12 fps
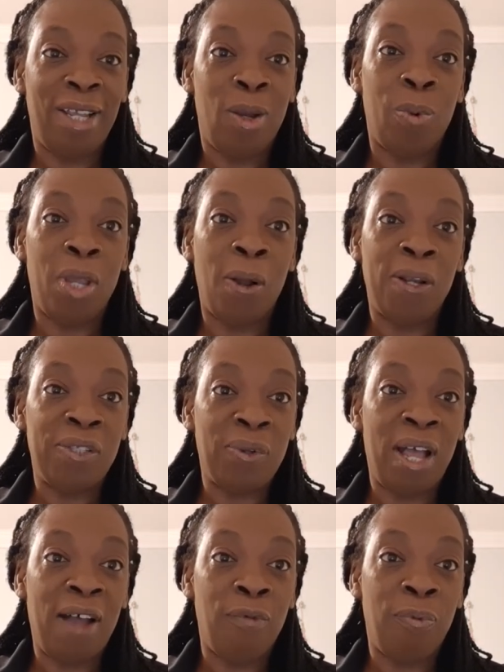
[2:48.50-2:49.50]
We also
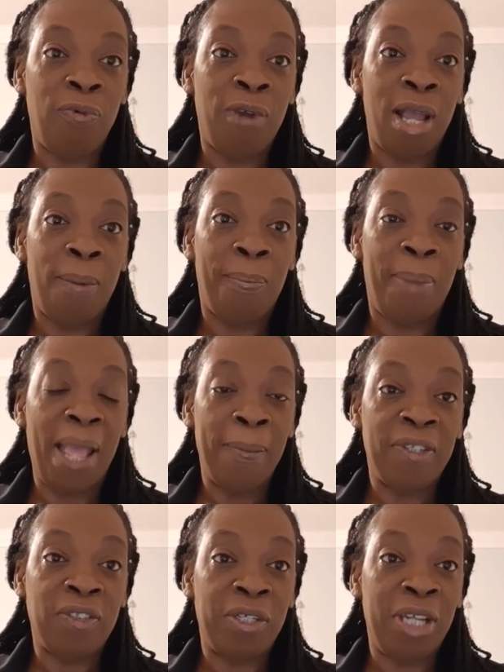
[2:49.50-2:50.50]
have Bible
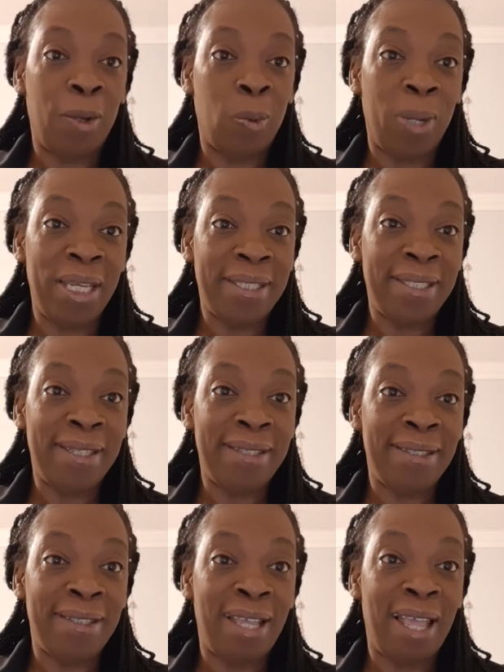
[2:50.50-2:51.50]
study on
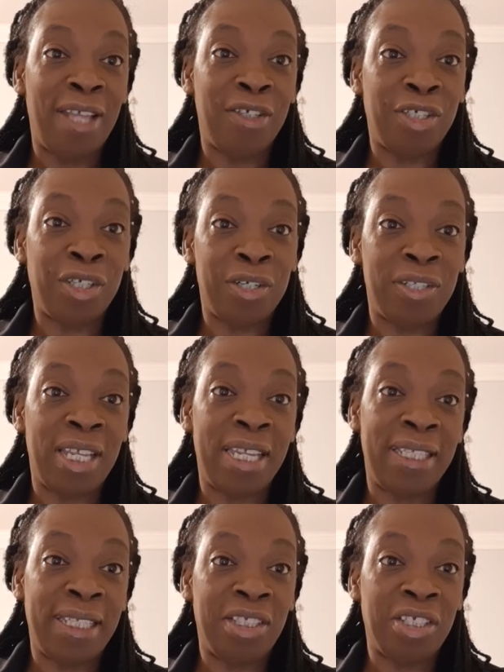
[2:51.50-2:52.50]
Wednesdays and Thursday
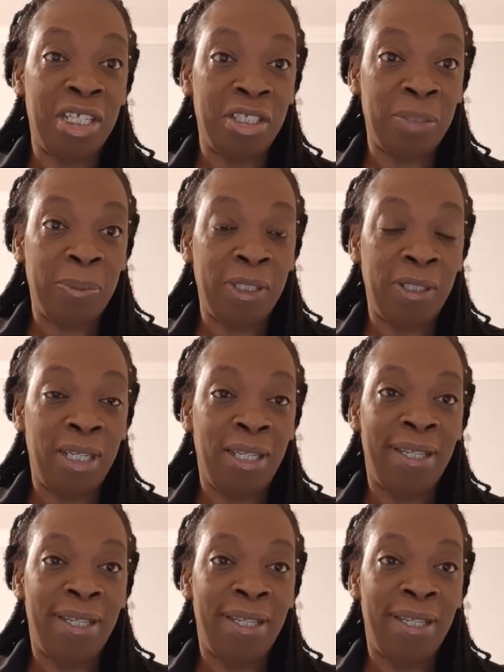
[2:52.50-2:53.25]
interchangeable.